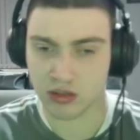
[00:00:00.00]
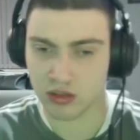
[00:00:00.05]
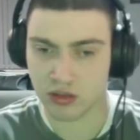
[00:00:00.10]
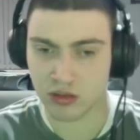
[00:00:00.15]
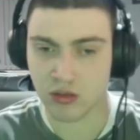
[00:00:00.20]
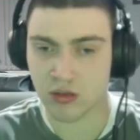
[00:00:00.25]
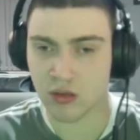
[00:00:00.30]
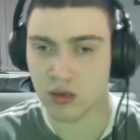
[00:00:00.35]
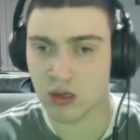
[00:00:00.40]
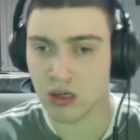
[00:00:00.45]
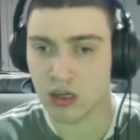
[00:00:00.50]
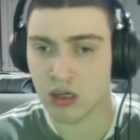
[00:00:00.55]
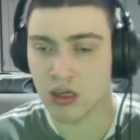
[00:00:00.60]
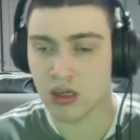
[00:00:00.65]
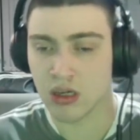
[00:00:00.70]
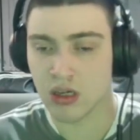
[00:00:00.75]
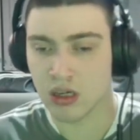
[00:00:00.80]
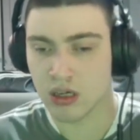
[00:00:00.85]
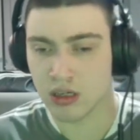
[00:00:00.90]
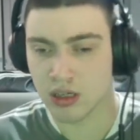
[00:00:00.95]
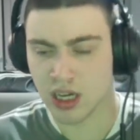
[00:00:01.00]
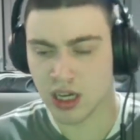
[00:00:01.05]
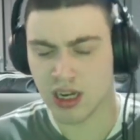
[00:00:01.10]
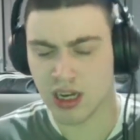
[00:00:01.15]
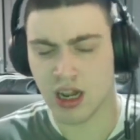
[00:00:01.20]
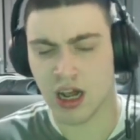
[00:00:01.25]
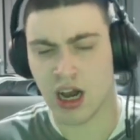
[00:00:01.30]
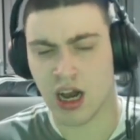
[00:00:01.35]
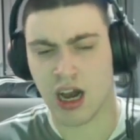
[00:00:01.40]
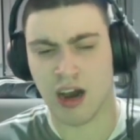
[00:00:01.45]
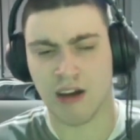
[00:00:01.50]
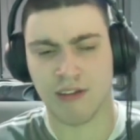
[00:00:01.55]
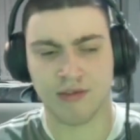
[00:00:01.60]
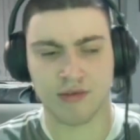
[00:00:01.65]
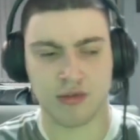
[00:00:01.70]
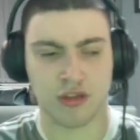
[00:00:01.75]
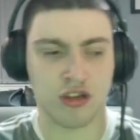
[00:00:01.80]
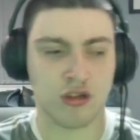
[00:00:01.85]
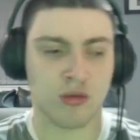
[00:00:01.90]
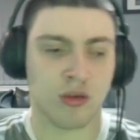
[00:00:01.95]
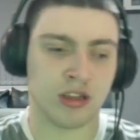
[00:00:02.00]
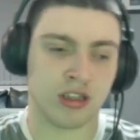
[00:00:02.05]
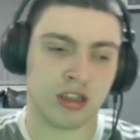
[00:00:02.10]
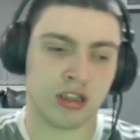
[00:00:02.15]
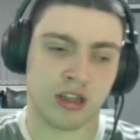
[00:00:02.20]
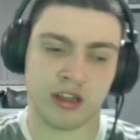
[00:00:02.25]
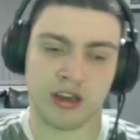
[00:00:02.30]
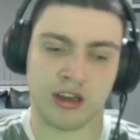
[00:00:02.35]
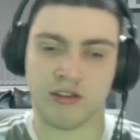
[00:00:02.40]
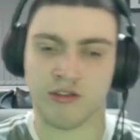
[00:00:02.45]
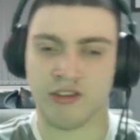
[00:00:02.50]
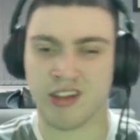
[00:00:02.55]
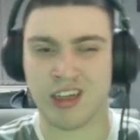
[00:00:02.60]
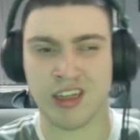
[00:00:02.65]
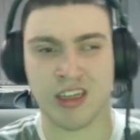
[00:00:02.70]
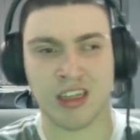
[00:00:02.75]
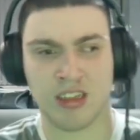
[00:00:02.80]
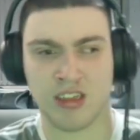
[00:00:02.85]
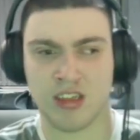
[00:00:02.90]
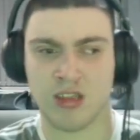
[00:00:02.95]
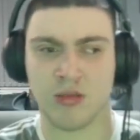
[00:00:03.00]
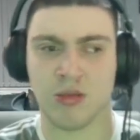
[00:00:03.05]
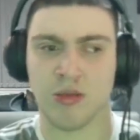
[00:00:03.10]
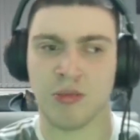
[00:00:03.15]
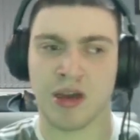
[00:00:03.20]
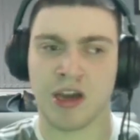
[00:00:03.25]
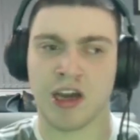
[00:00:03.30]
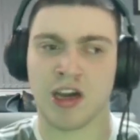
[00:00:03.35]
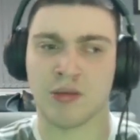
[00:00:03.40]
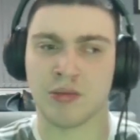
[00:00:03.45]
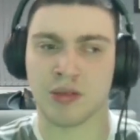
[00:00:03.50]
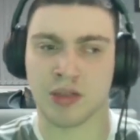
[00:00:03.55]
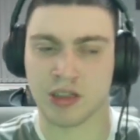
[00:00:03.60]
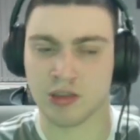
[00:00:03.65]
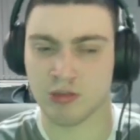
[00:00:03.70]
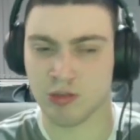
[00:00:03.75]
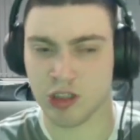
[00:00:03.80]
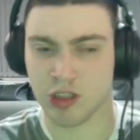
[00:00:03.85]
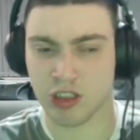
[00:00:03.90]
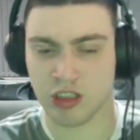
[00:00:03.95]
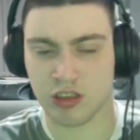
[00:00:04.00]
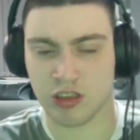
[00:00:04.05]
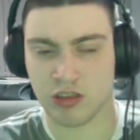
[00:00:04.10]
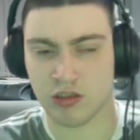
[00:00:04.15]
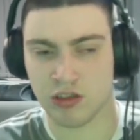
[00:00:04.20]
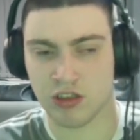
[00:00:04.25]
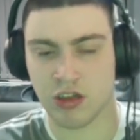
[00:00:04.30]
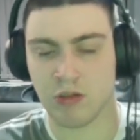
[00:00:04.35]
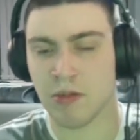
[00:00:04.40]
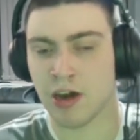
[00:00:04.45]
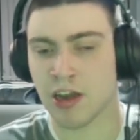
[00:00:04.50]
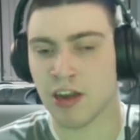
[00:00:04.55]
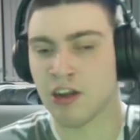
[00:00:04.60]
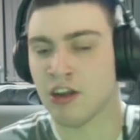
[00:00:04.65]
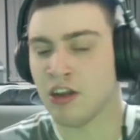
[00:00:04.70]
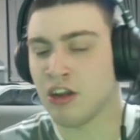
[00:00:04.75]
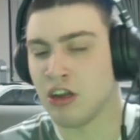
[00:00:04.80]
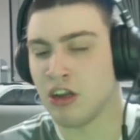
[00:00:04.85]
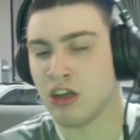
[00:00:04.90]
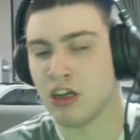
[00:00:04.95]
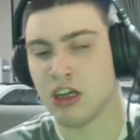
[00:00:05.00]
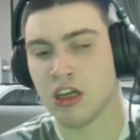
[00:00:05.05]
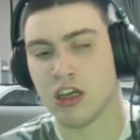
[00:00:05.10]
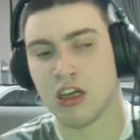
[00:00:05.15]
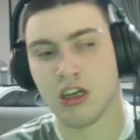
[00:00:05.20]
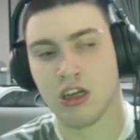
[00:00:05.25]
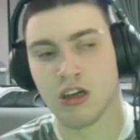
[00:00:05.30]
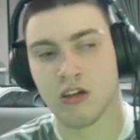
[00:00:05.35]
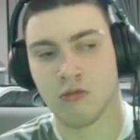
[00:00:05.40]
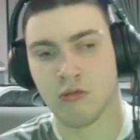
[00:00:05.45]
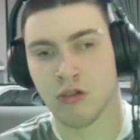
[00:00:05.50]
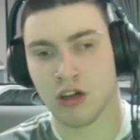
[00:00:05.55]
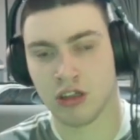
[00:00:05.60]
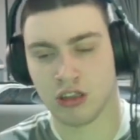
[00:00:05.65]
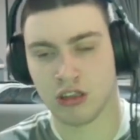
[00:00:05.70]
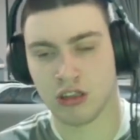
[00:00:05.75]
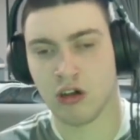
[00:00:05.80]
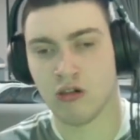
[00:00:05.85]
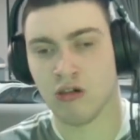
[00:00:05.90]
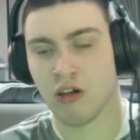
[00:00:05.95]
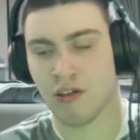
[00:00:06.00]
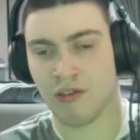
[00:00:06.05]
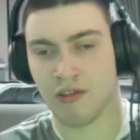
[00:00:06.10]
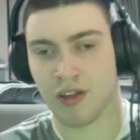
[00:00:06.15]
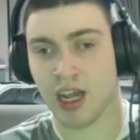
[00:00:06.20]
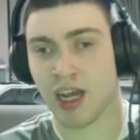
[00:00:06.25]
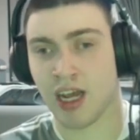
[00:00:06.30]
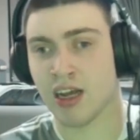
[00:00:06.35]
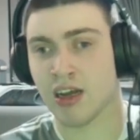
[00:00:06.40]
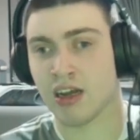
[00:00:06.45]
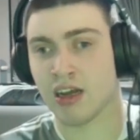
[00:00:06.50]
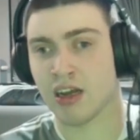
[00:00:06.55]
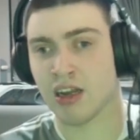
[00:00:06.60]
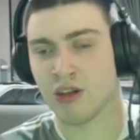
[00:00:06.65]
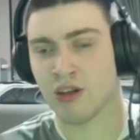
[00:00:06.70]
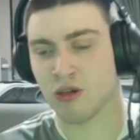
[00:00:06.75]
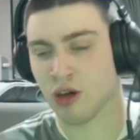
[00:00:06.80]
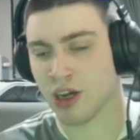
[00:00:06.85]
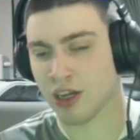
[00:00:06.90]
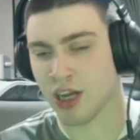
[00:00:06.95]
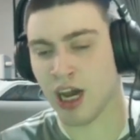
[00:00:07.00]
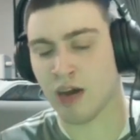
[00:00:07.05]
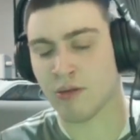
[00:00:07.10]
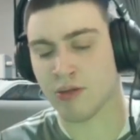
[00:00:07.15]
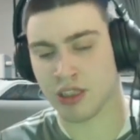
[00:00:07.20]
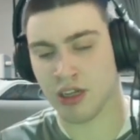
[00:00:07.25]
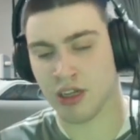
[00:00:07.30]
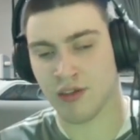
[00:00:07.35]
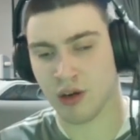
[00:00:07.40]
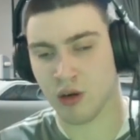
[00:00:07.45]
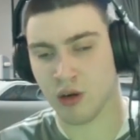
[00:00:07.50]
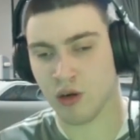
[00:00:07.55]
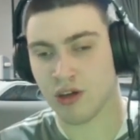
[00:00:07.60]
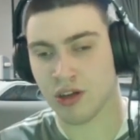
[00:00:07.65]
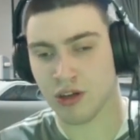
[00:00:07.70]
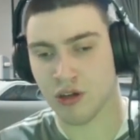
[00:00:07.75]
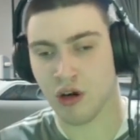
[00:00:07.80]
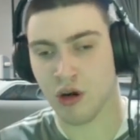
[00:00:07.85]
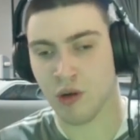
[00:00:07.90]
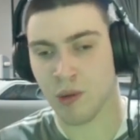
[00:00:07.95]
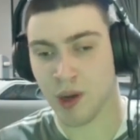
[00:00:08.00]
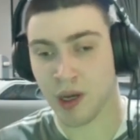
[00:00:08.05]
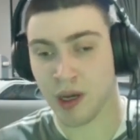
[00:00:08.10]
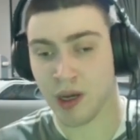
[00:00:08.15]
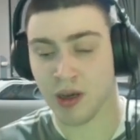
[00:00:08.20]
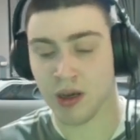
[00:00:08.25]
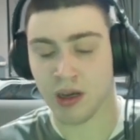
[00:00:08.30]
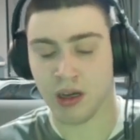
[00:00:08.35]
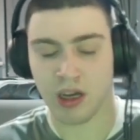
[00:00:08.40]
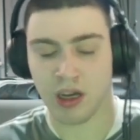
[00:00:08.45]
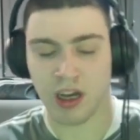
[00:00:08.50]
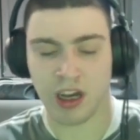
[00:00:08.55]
So getting a half 2-1, you're thinking, right, it needs to be better because we St Mirren were still a threat, and I don't think that was ever going to go away.